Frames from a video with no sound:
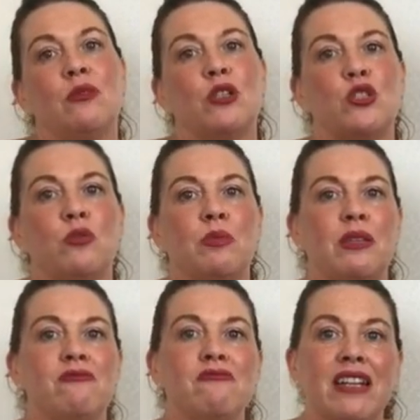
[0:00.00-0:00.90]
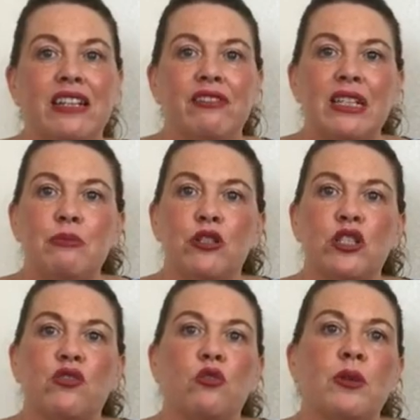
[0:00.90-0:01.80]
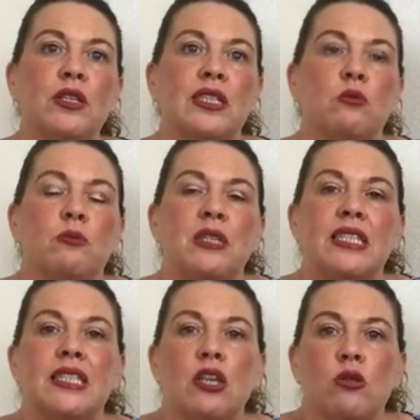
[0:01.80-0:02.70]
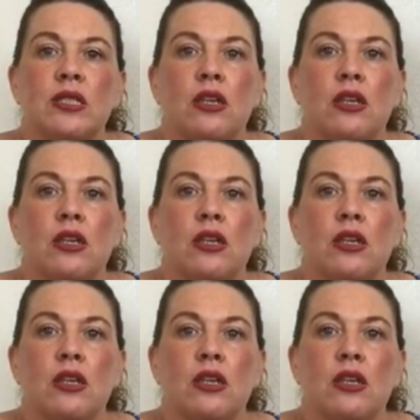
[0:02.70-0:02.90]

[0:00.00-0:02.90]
which would be really, really beautiful because it would be so